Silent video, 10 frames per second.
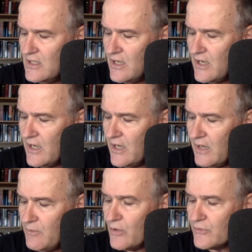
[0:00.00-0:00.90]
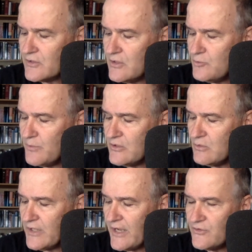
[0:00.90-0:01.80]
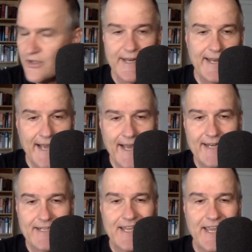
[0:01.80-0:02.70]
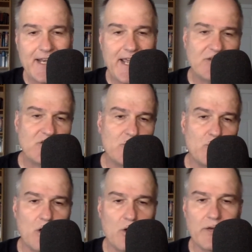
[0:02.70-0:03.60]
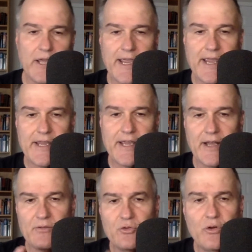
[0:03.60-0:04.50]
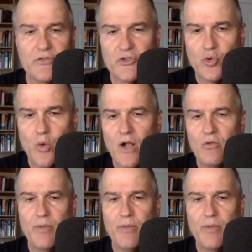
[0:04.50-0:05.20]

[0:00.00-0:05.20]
uh, no, excuse me, 2009, Ken actually wrote a uh, sort of a 12